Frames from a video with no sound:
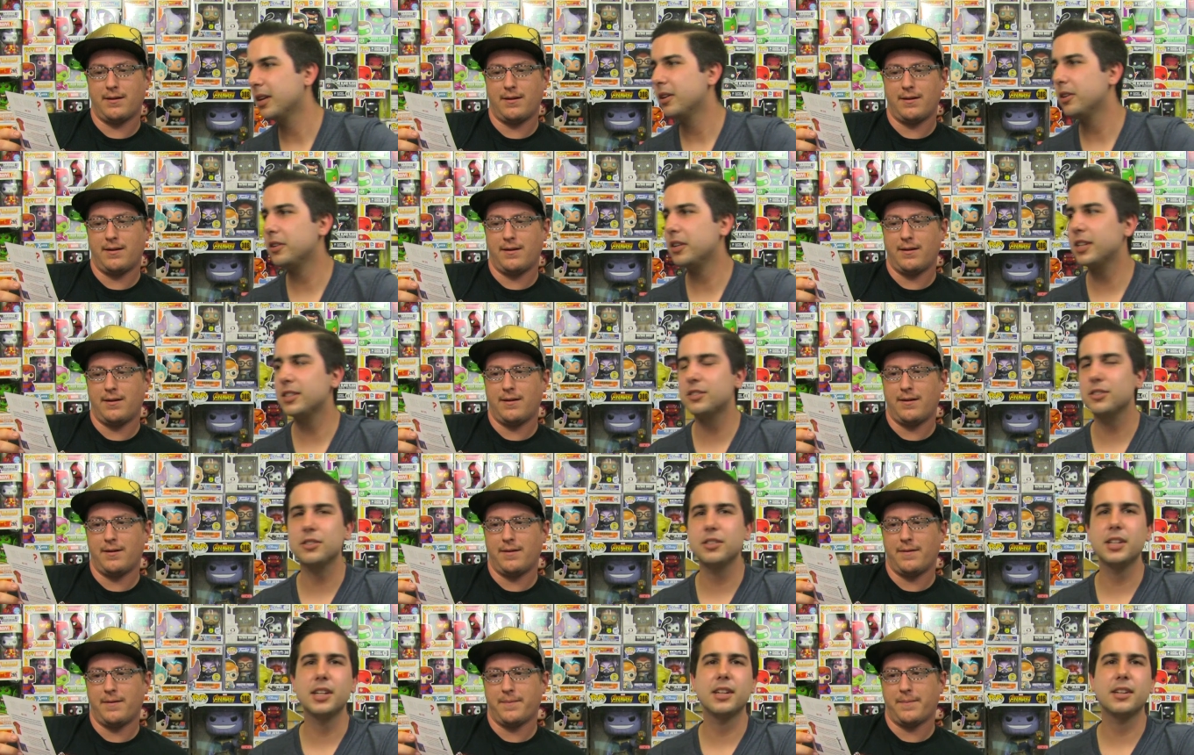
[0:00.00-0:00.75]
Speaker 1: Okay,
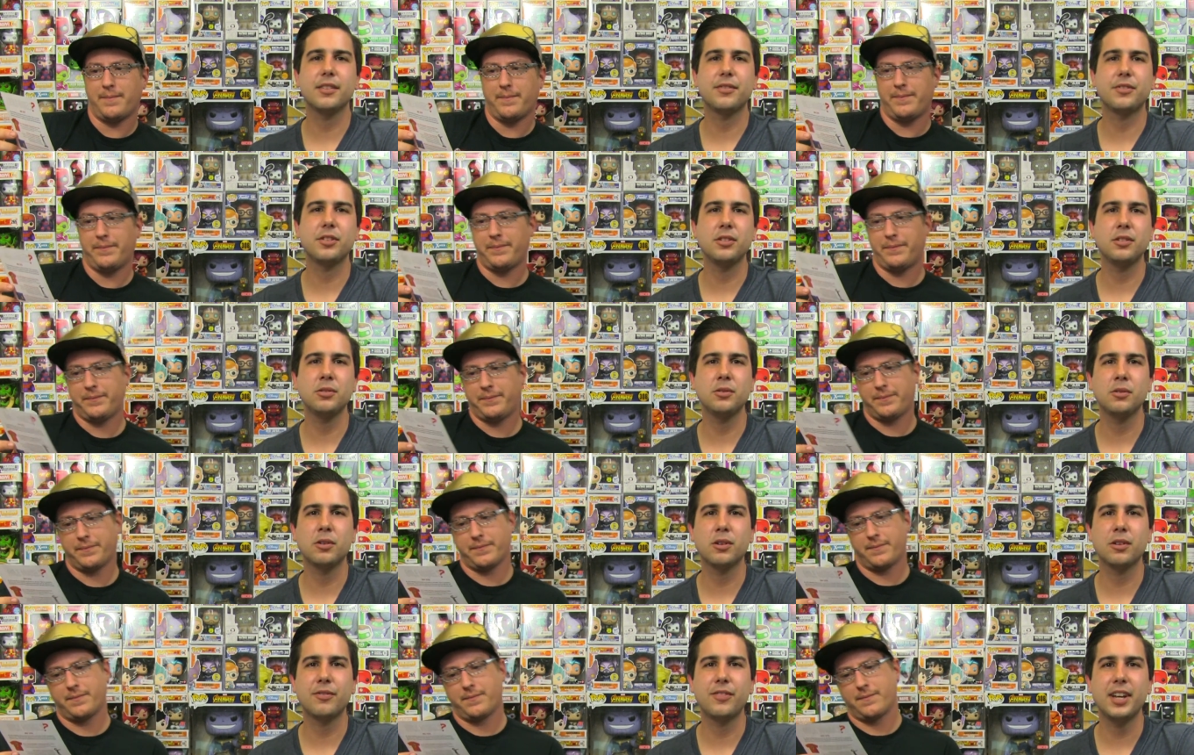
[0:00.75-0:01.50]
so yeah, if
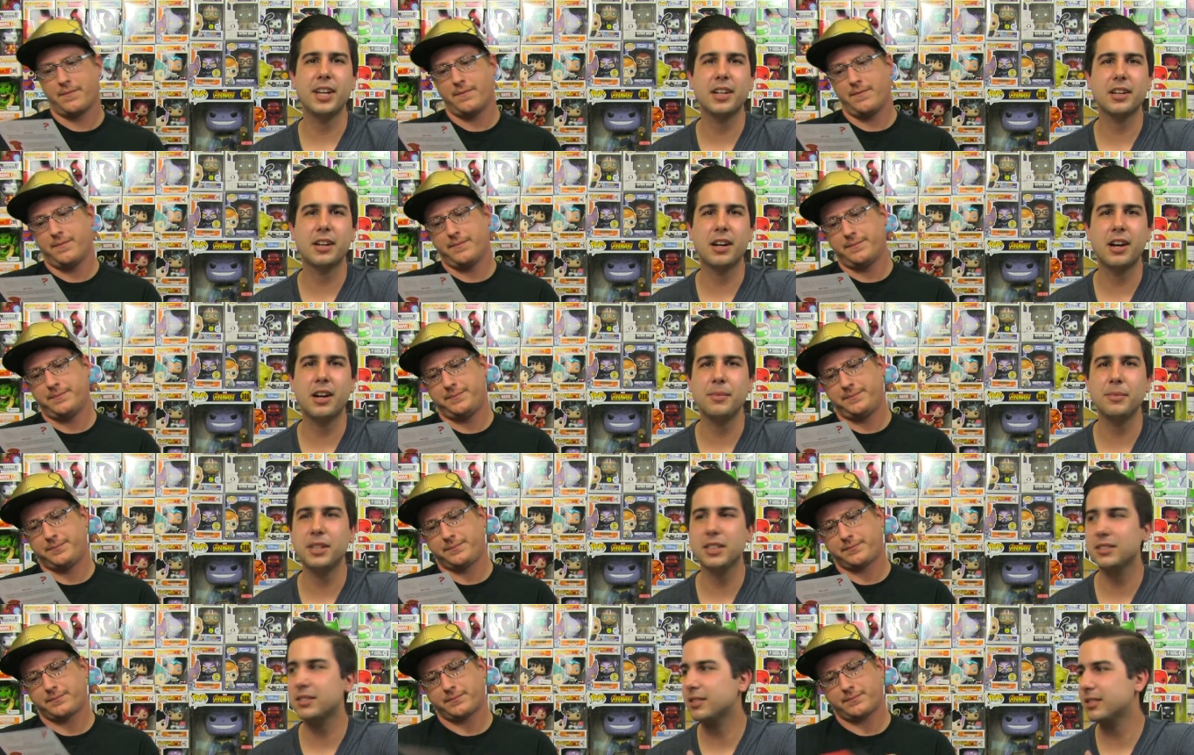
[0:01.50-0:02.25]
you are a fan of
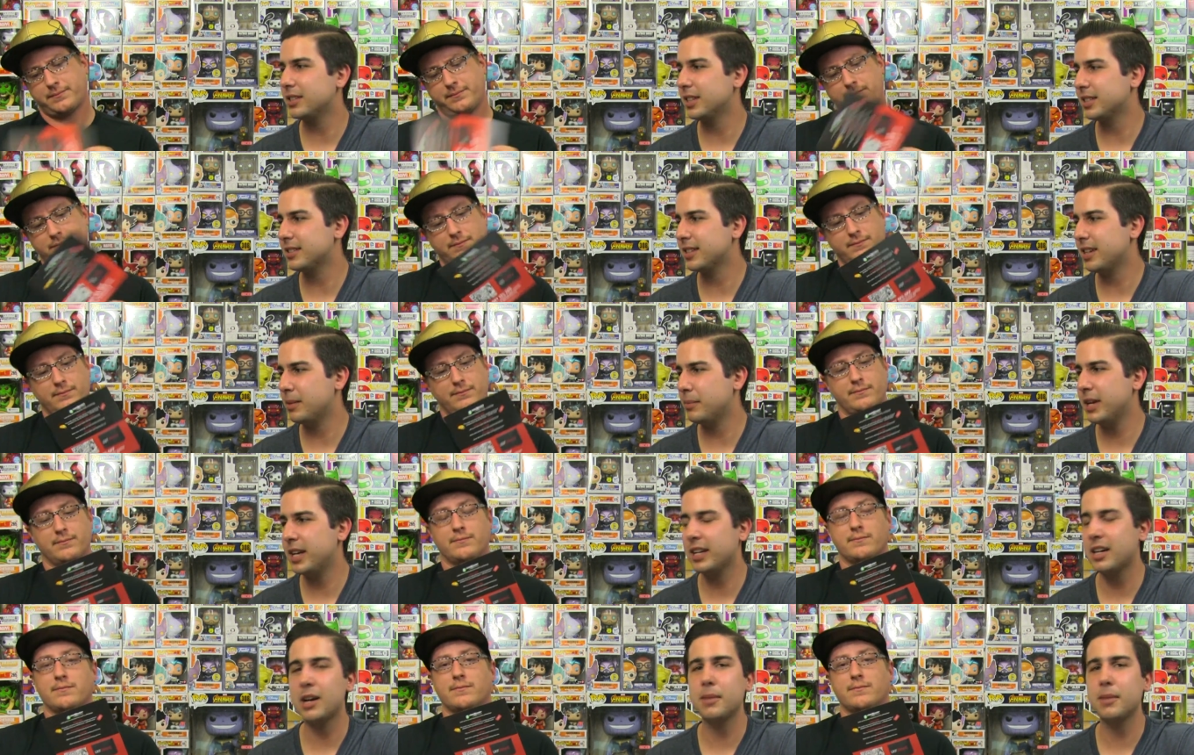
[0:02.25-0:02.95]
comics, that's not bad.